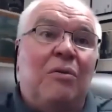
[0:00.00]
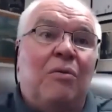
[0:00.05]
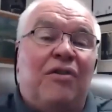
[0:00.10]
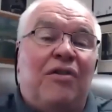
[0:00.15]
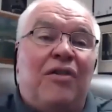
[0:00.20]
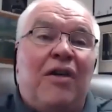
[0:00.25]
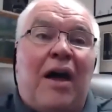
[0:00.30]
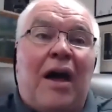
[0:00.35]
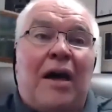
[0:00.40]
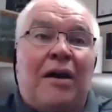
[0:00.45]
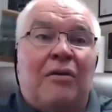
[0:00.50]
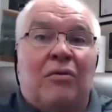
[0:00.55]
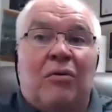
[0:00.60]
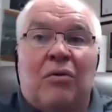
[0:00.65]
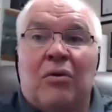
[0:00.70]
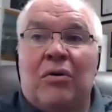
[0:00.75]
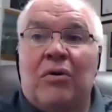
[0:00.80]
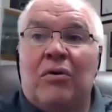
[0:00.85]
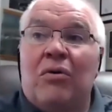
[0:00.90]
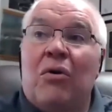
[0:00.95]
with that.
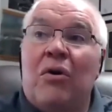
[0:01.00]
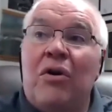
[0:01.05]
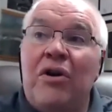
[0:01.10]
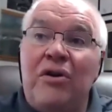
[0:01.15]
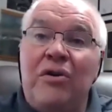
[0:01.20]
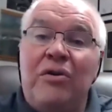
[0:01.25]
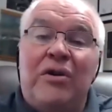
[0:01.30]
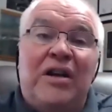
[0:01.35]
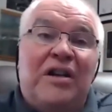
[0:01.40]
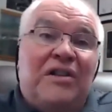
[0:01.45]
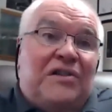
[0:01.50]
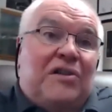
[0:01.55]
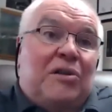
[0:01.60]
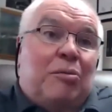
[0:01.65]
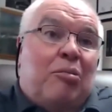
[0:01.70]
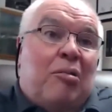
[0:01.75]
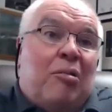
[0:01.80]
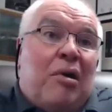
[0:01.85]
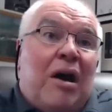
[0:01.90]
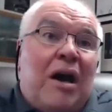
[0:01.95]
Or you get
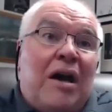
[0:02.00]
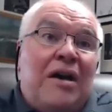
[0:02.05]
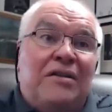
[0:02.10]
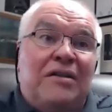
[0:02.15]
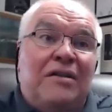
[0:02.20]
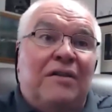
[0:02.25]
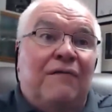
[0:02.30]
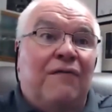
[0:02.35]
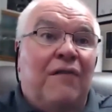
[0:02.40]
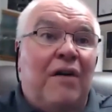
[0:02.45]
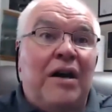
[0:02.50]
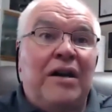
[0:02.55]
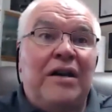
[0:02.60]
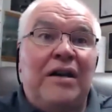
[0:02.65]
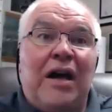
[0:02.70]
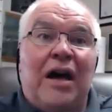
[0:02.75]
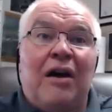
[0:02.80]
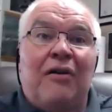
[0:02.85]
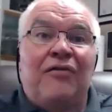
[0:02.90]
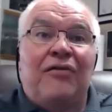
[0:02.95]
surprised and find
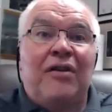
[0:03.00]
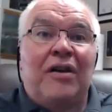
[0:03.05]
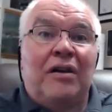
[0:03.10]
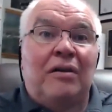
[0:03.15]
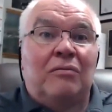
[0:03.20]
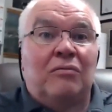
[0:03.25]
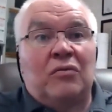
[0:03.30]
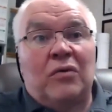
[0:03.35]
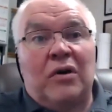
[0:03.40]
out that,